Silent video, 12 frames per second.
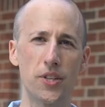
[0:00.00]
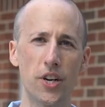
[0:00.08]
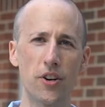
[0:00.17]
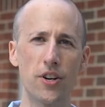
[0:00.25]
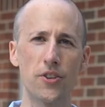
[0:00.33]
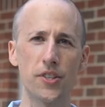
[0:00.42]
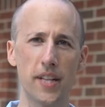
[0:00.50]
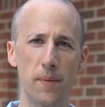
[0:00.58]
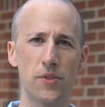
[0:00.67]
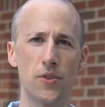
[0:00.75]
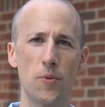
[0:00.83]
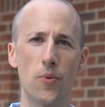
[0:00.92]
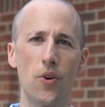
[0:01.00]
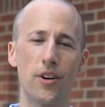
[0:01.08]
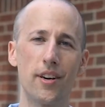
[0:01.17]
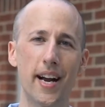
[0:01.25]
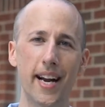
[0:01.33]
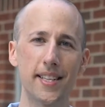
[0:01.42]
and Courier's Clemson reporter,
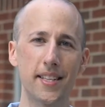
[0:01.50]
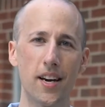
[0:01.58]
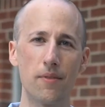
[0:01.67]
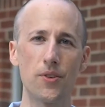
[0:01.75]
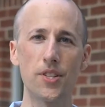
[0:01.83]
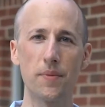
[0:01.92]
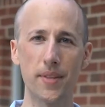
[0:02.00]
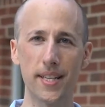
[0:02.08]
I get to cover some of